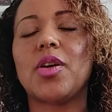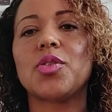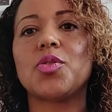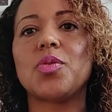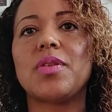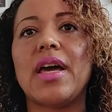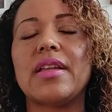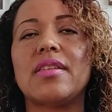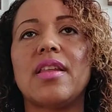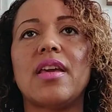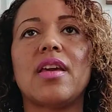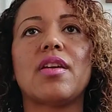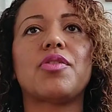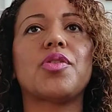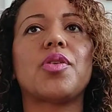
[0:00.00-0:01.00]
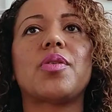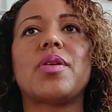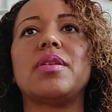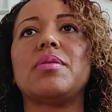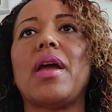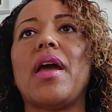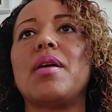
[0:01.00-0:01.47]
do that thing. If you're
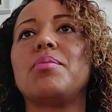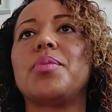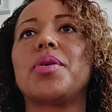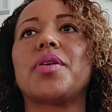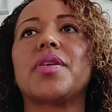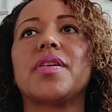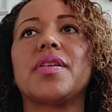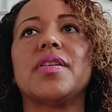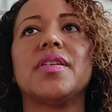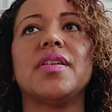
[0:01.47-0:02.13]
in Hamburg,